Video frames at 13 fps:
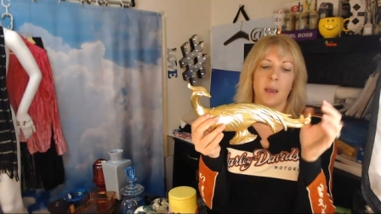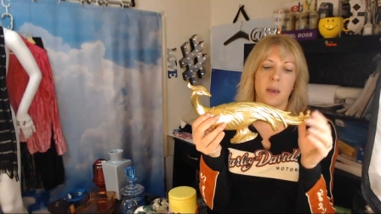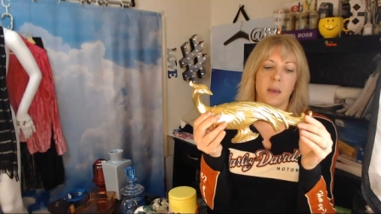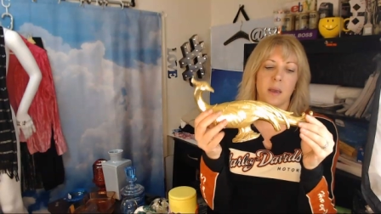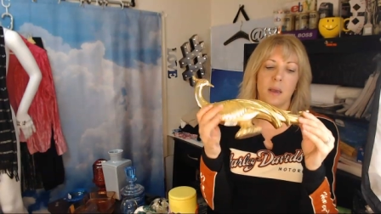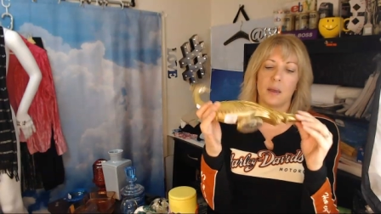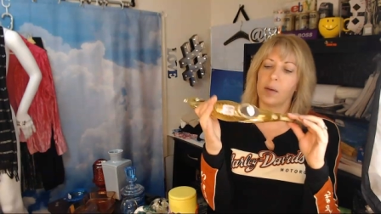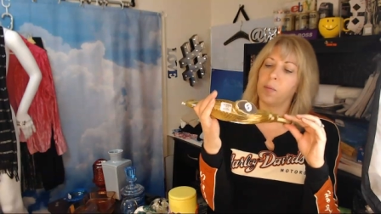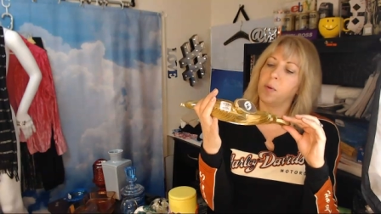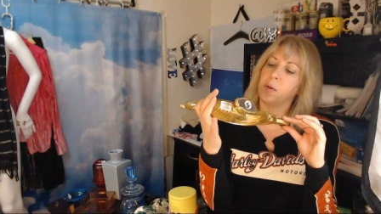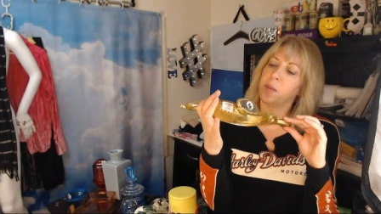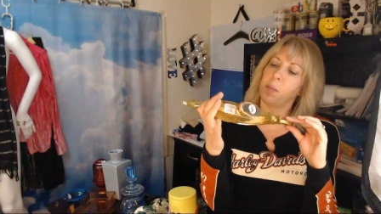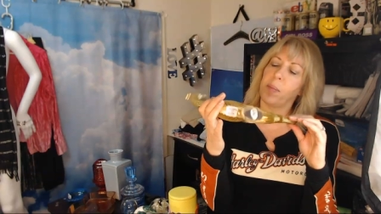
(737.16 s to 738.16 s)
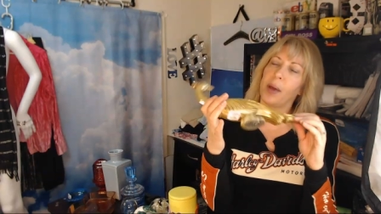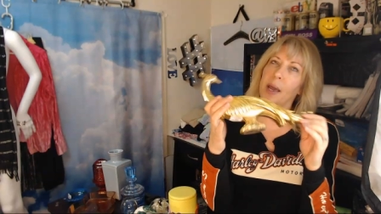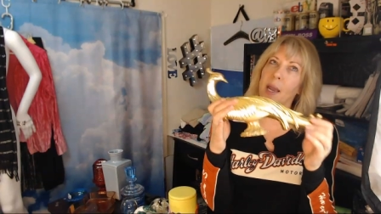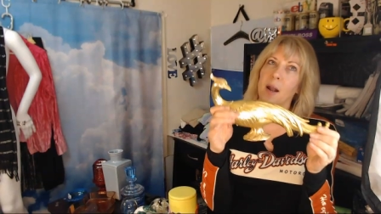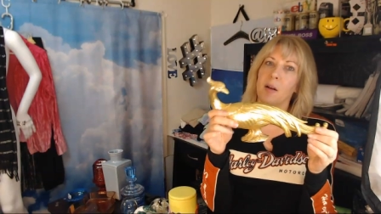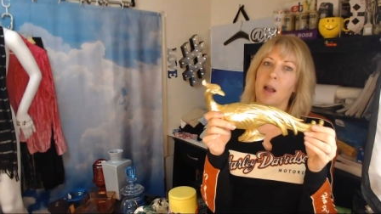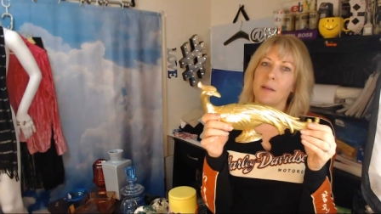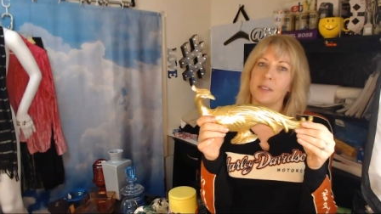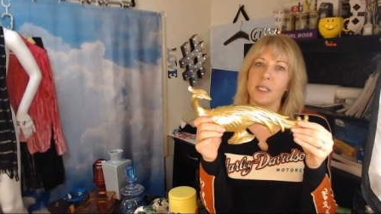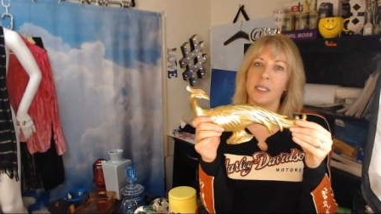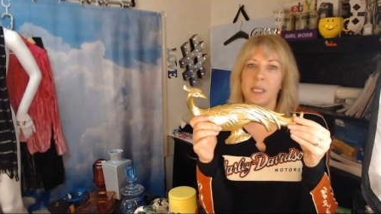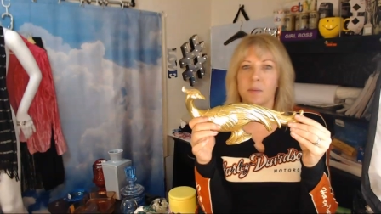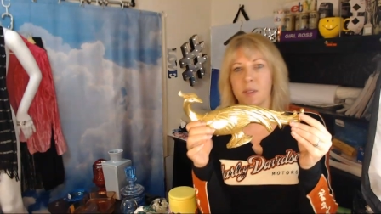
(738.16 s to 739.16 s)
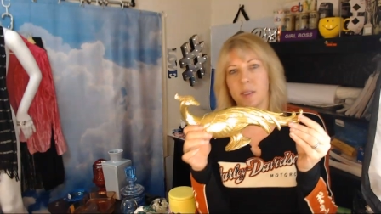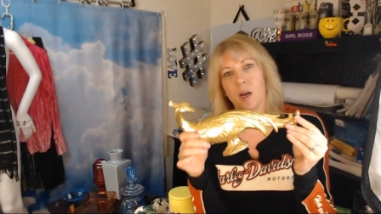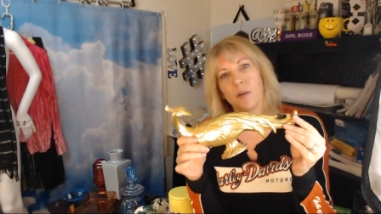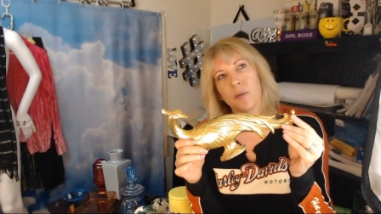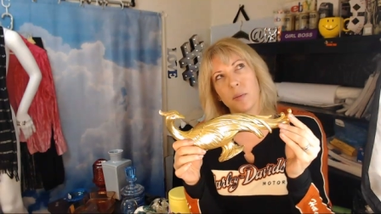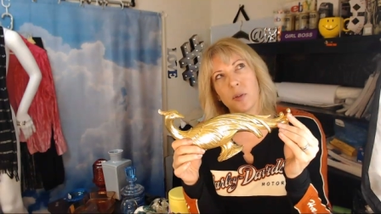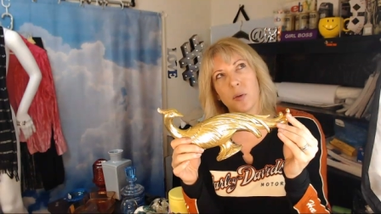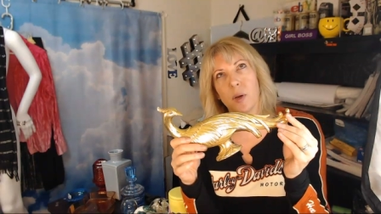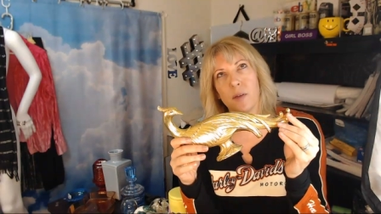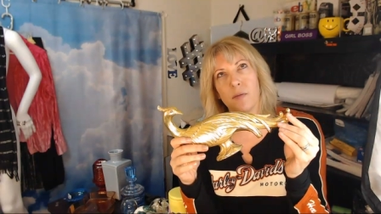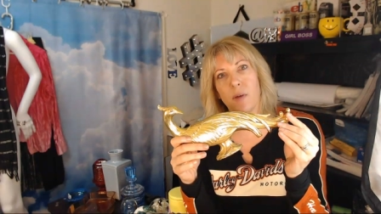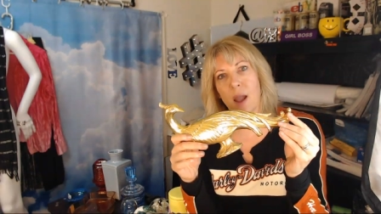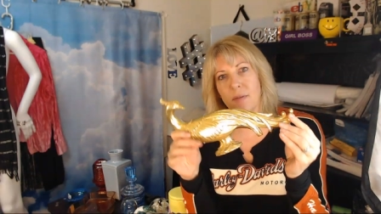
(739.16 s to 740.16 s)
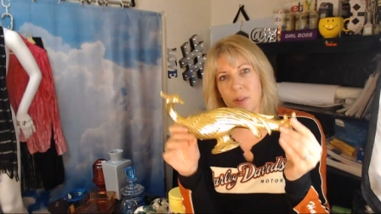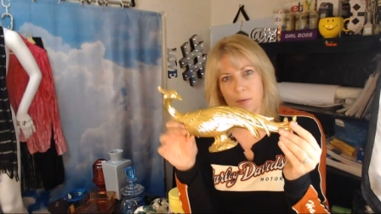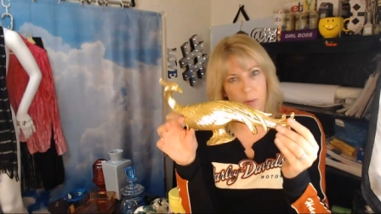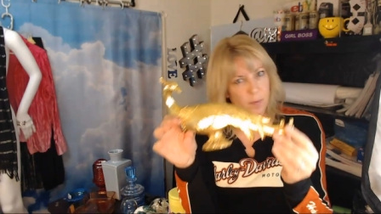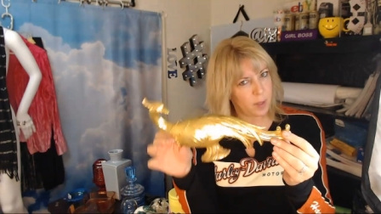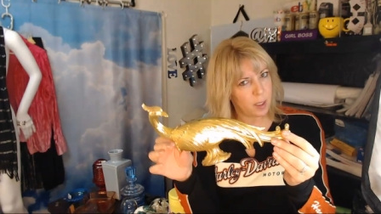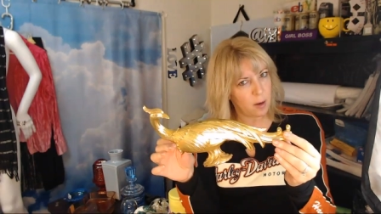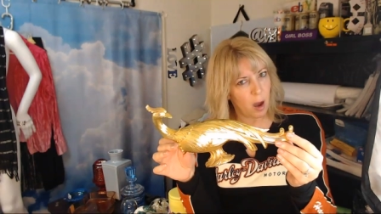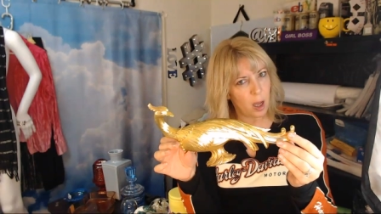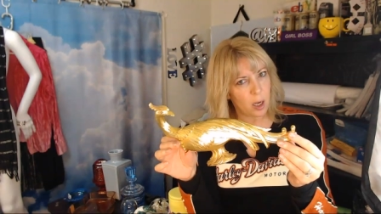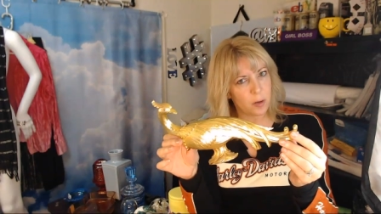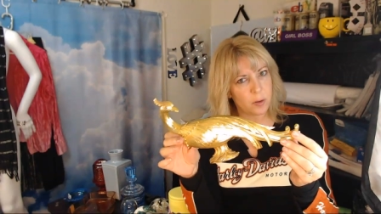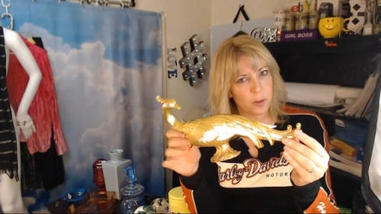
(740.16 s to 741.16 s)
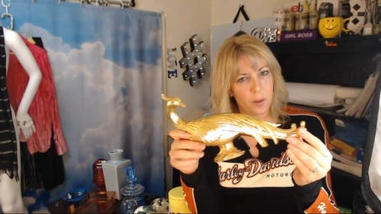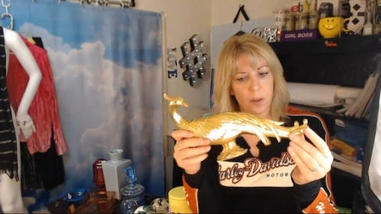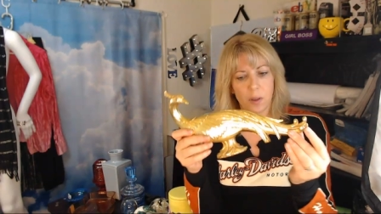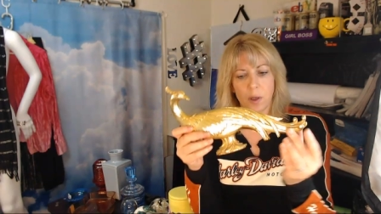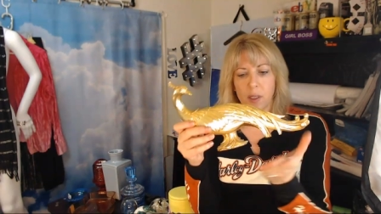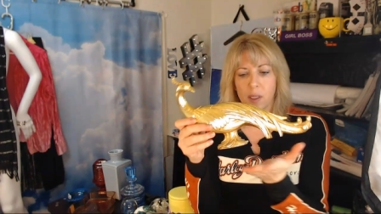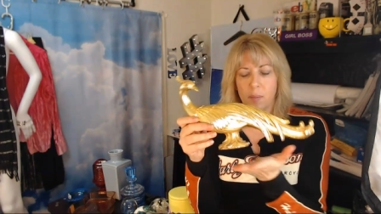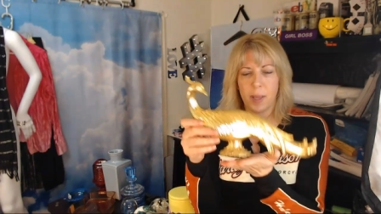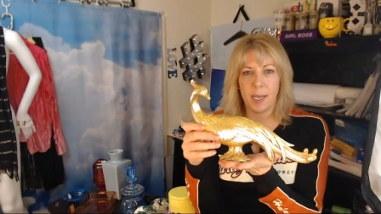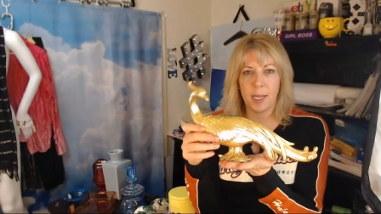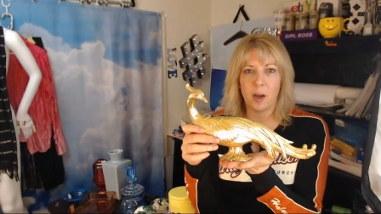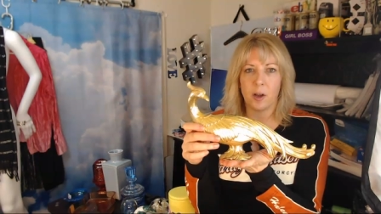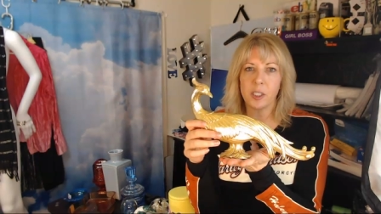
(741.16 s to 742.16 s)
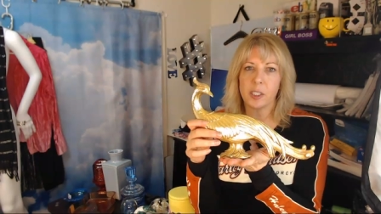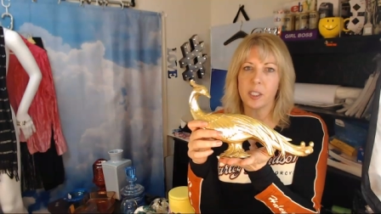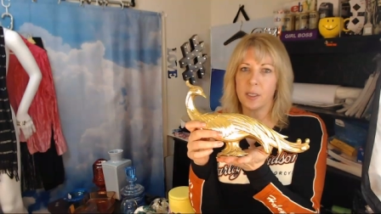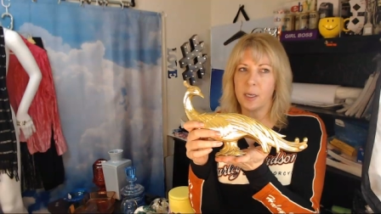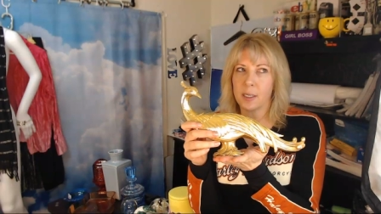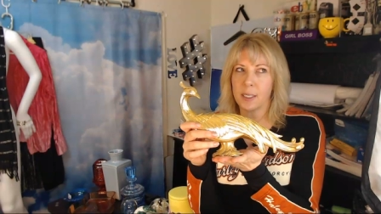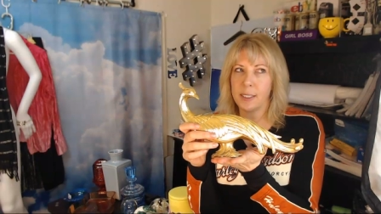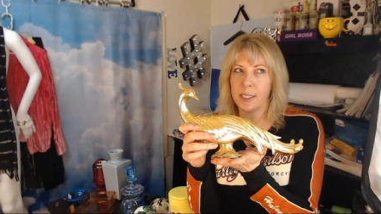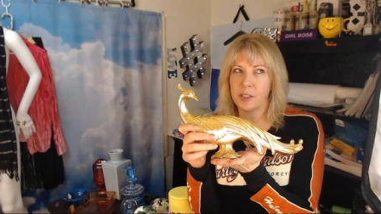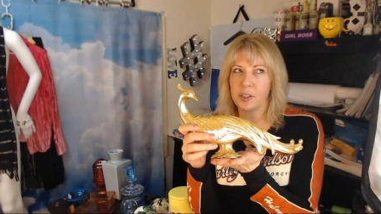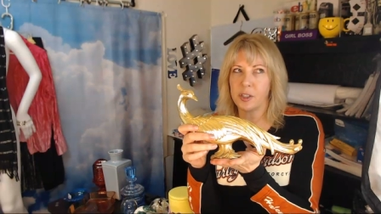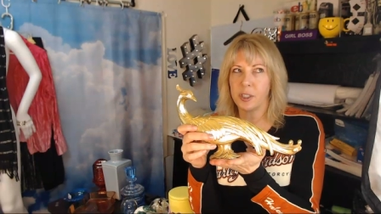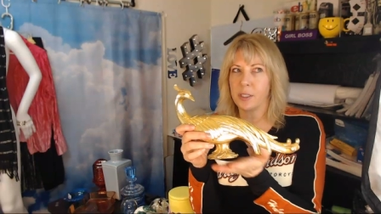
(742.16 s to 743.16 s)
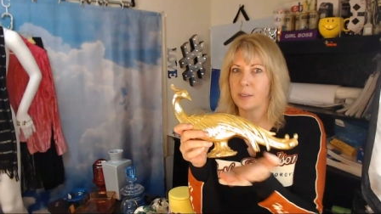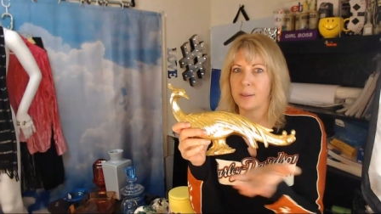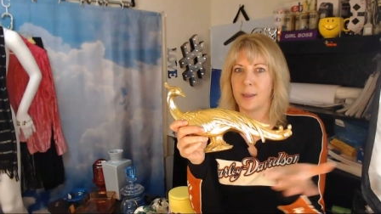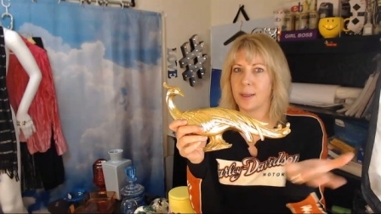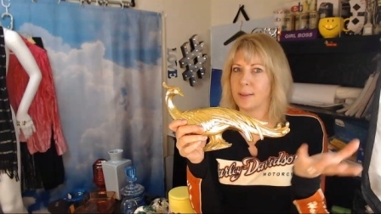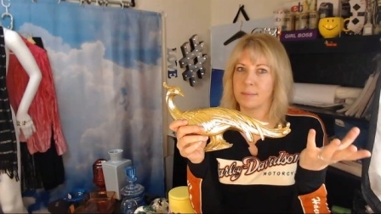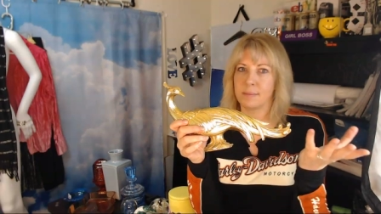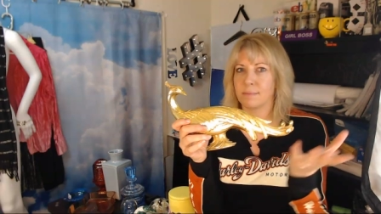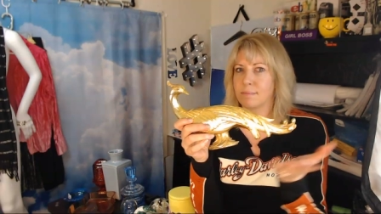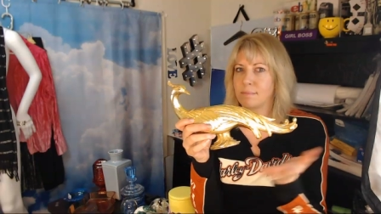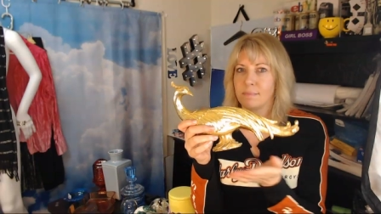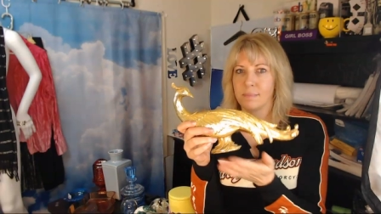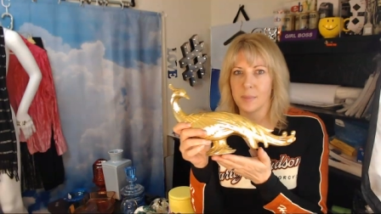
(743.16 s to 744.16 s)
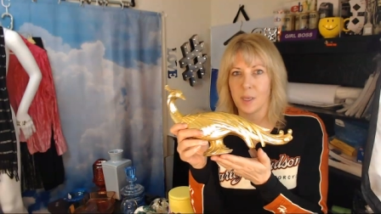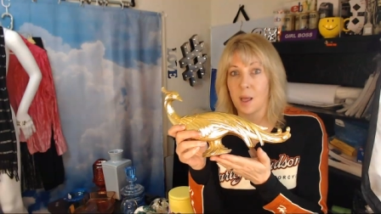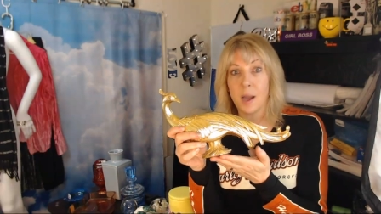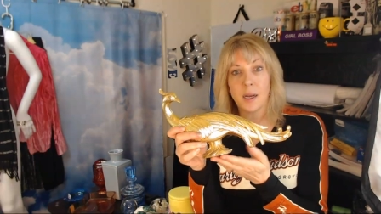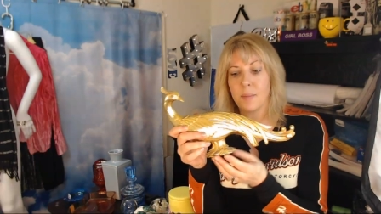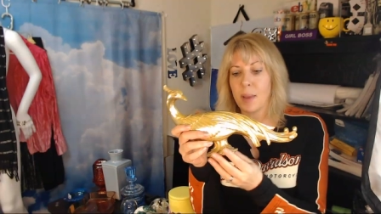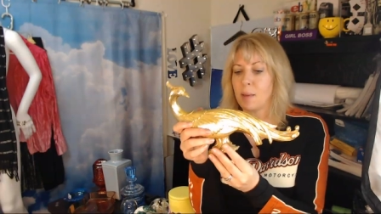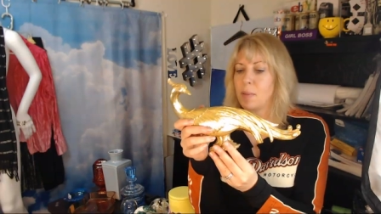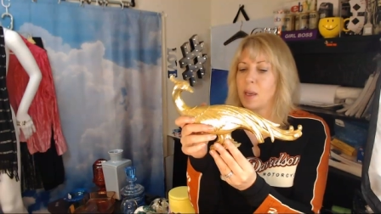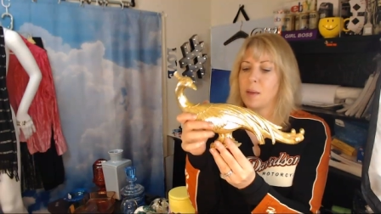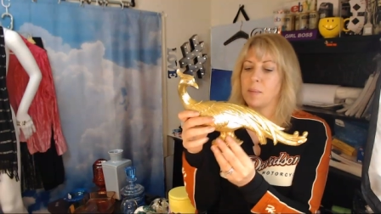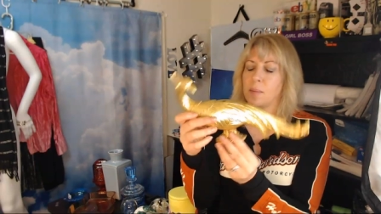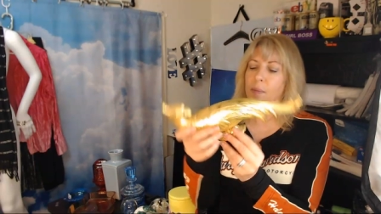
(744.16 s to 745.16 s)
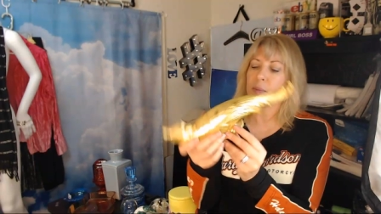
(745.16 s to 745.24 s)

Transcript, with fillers: and with the pair, I've seen them sell from twenty-five to fifty dollars, depending on condition and luck, maybe.